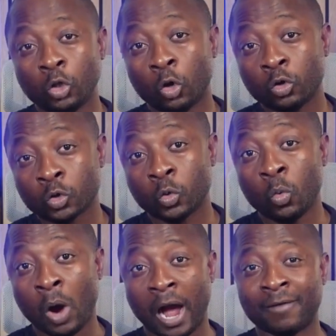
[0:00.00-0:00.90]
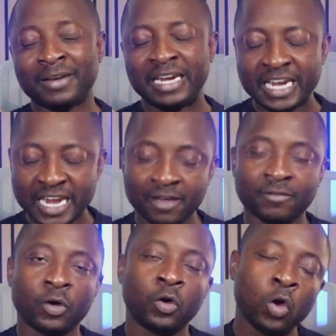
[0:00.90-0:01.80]
those who have
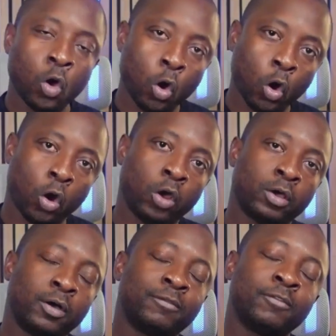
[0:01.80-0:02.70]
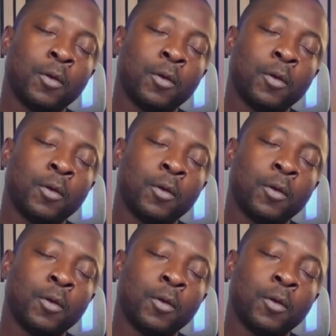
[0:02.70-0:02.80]
never heard of